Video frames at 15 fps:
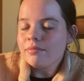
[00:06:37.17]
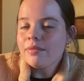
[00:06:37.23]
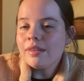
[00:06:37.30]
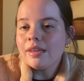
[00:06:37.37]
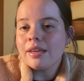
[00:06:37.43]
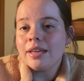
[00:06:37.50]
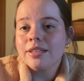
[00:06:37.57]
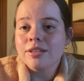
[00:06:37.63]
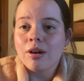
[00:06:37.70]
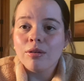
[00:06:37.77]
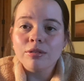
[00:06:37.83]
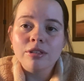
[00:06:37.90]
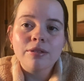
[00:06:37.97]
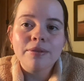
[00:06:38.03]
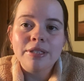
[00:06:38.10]
it's
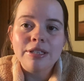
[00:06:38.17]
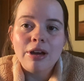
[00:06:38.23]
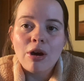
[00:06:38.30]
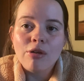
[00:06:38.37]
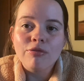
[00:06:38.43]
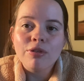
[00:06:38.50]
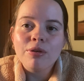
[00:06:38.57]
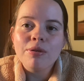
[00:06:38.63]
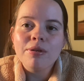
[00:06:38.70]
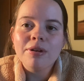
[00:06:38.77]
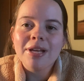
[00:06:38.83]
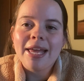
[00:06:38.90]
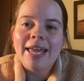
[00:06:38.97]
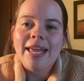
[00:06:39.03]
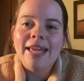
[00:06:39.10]
also a novel,
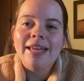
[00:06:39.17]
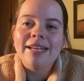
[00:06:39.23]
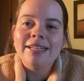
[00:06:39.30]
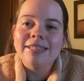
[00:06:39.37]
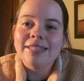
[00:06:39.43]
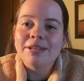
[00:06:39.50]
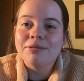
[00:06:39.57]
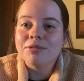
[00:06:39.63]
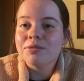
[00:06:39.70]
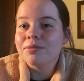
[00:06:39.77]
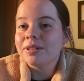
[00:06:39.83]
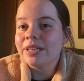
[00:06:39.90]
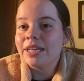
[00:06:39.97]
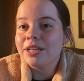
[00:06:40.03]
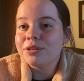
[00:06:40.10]
and it sounds
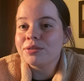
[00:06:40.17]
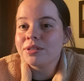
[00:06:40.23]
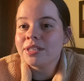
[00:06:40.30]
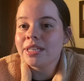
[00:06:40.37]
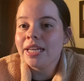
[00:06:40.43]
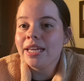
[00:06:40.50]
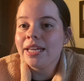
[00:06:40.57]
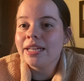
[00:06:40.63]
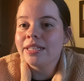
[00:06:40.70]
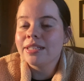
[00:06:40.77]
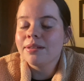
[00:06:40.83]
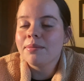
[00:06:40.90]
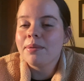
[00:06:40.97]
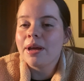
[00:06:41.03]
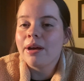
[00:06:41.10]
really interesting. It's
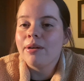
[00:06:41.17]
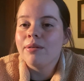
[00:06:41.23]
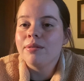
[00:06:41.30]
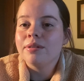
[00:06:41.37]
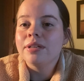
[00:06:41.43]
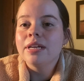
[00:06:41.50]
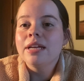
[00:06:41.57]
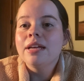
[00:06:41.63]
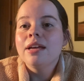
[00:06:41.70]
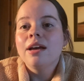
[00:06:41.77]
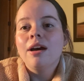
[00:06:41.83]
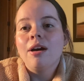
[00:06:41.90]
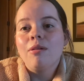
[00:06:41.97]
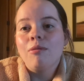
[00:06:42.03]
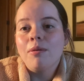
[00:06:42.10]
about
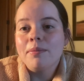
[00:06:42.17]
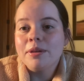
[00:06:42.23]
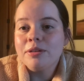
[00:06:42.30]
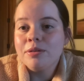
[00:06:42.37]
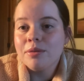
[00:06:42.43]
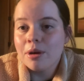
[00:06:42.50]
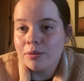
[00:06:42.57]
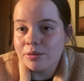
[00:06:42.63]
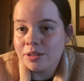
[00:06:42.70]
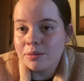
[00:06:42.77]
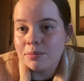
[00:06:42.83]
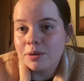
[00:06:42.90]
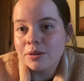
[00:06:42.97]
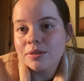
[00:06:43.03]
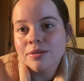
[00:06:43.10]
a woman who owns a
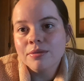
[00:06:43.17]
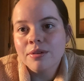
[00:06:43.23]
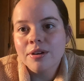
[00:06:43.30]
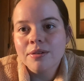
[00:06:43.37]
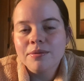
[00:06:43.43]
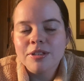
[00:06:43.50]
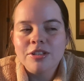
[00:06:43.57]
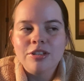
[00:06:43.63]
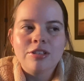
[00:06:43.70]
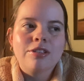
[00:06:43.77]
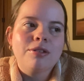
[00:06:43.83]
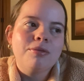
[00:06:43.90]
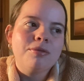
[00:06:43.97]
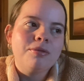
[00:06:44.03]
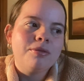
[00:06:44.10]
bookstore, which is
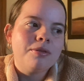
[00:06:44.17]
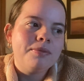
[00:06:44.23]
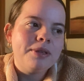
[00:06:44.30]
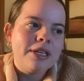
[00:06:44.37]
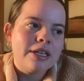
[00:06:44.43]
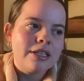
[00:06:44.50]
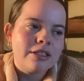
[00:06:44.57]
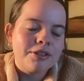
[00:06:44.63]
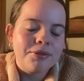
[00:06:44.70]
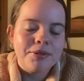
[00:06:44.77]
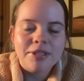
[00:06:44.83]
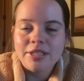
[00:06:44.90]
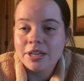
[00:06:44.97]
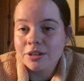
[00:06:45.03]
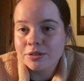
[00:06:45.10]
so cool because
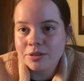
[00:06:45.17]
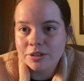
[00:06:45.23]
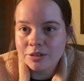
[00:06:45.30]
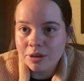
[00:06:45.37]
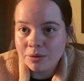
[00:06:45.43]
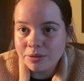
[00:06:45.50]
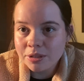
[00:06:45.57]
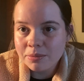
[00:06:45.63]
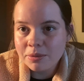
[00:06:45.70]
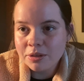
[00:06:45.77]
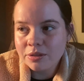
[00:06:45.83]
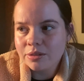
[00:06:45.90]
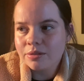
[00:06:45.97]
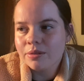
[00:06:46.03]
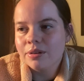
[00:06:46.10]
Louise Erdrich owns a
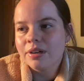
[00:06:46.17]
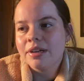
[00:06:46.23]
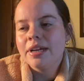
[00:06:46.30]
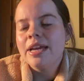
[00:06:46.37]
bookstore,